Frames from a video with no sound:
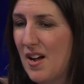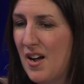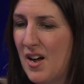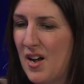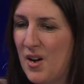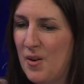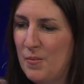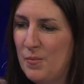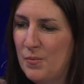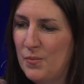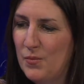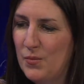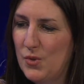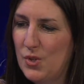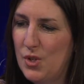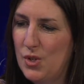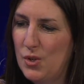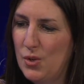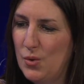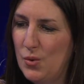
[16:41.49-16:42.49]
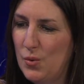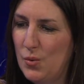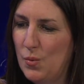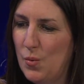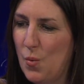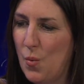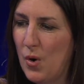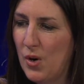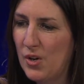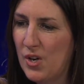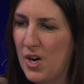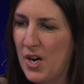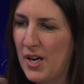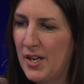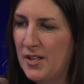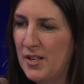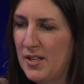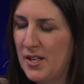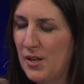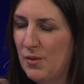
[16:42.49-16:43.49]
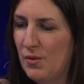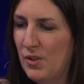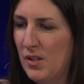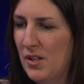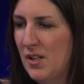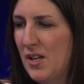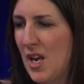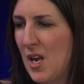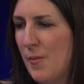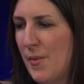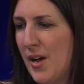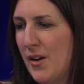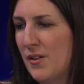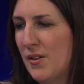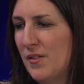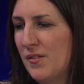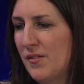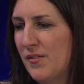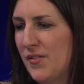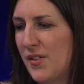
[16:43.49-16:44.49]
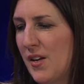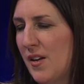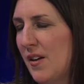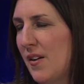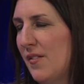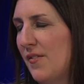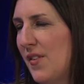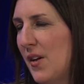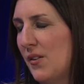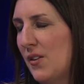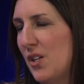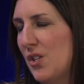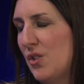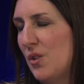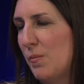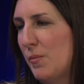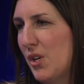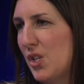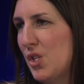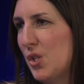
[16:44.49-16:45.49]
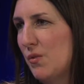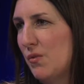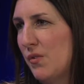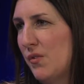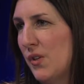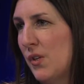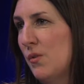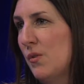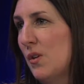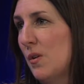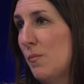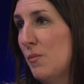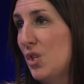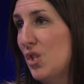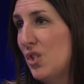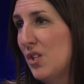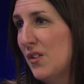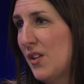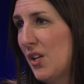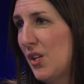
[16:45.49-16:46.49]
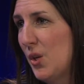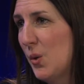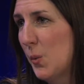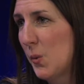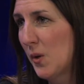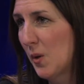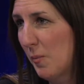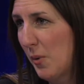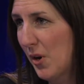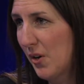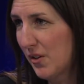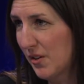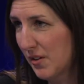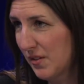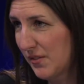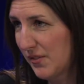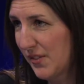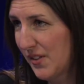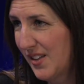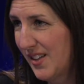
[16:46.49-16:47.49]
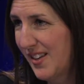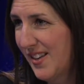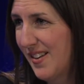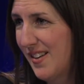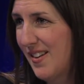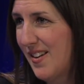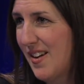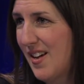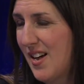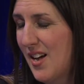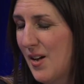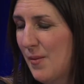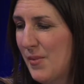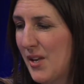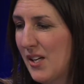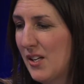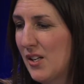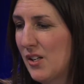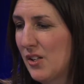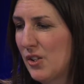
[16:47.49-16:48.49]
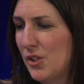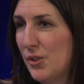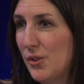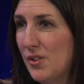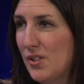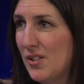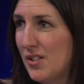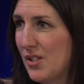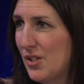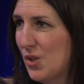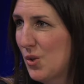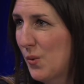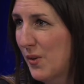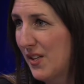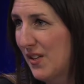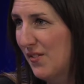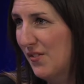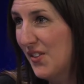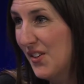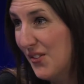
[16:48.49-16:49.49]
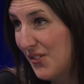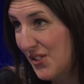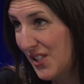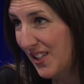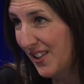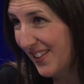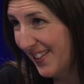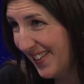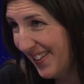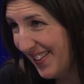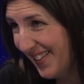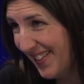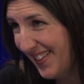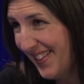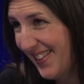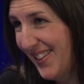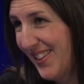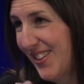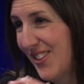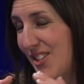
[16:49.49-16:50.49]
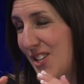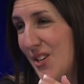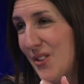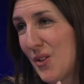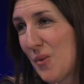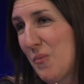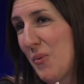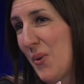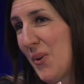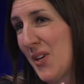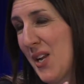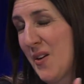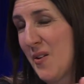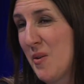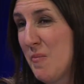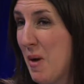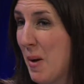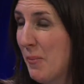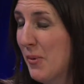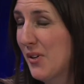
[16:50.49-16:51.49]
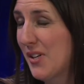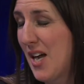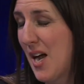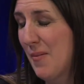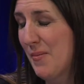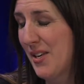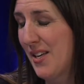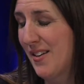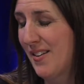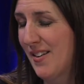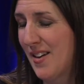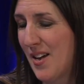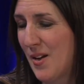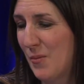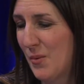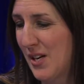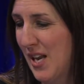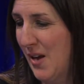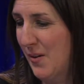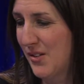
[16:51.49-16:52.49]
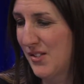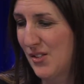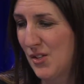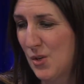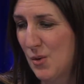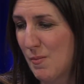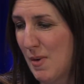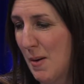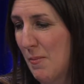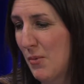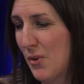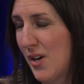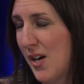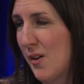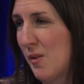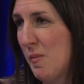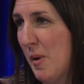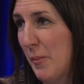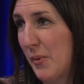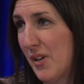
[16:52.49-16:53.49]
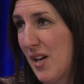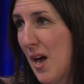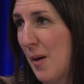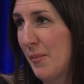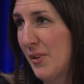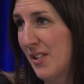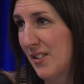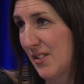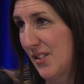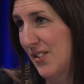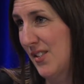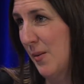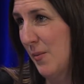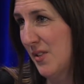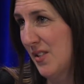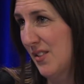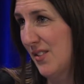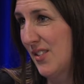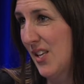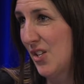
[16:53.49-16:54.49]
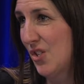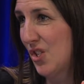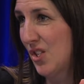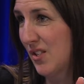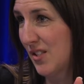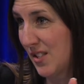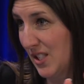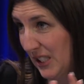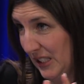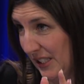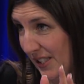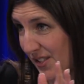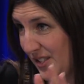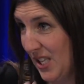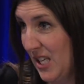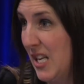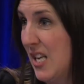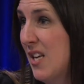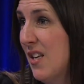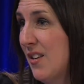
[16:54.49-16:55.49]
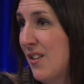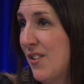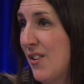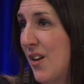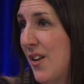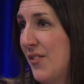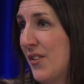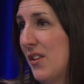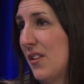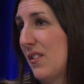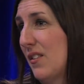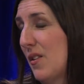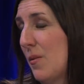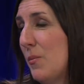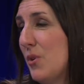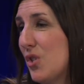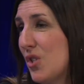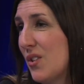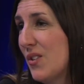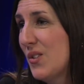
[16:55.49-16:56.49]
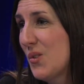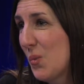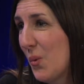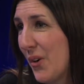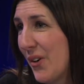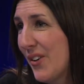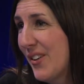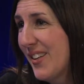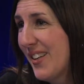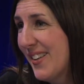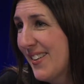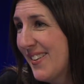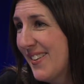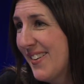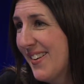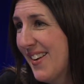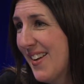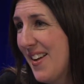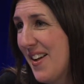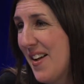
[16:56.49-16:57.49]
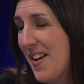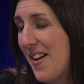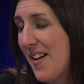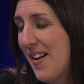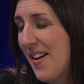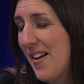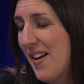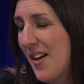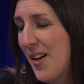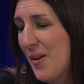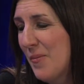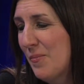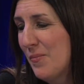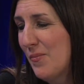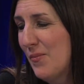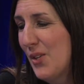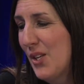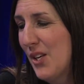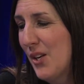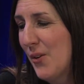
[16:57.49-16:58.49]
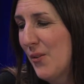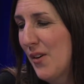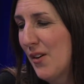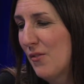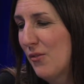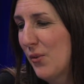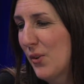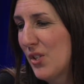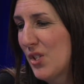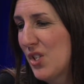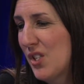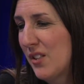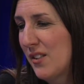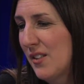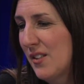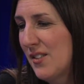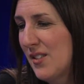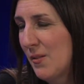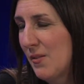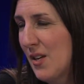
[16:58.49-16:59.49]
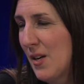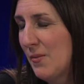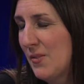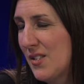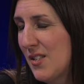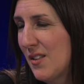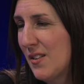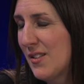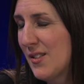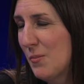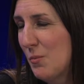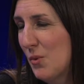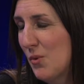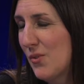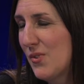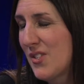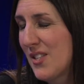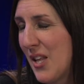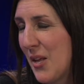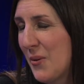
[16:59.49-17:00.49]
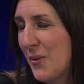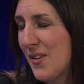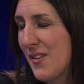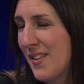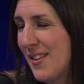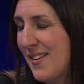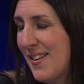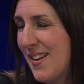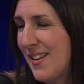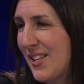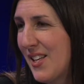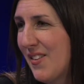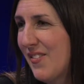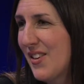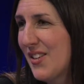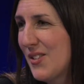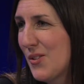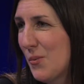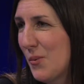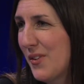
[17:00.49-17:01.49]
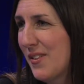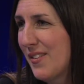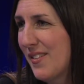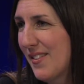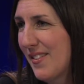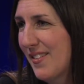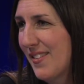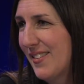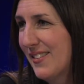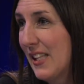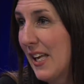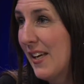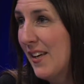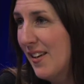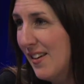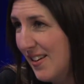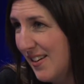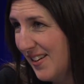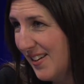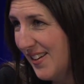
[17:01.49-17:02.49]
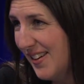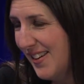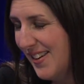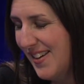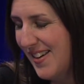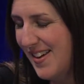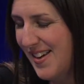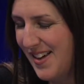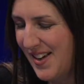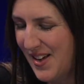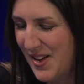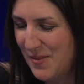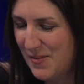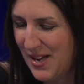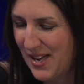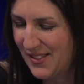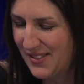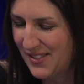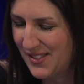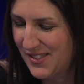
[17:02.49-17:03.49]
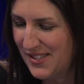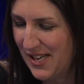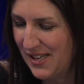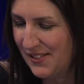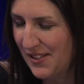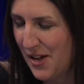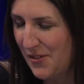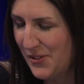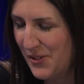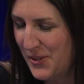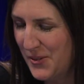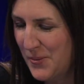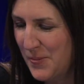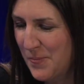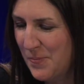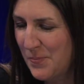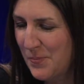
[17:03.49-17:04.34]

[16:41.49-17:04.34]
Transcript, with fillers: um, to work on, and it really came out of the Foundation Budget Review Commission that you were a part of. Right. Um, that concluded in 2015, right. your report. I remember coming, uh, when I was a new member, I remember coming to some of the sessions to mm-hmm. listen in on the commission's work, and um, you know, unfortunately, sometimes things move slower than any of us would like right. Um, at the they state do. level.